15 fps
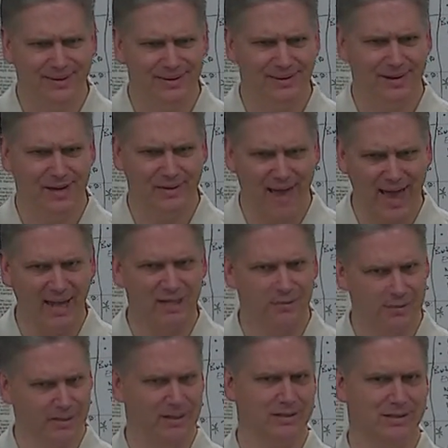I've had
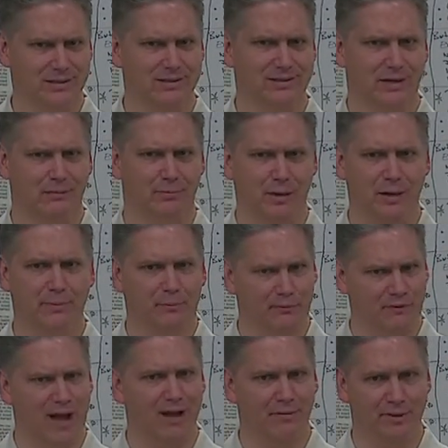experiences that are pretty
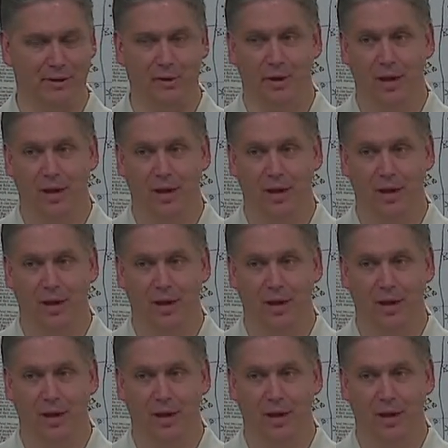profound, that are